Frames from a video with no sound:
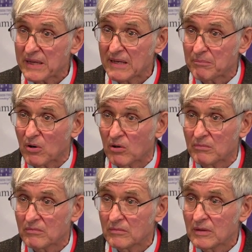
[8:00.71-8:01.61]

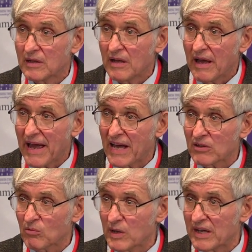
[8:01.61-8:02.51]
people
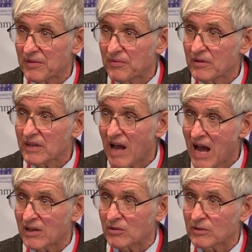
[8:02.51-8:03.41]
and with
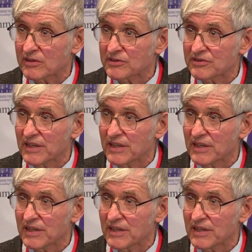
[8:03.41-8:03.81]
Congress,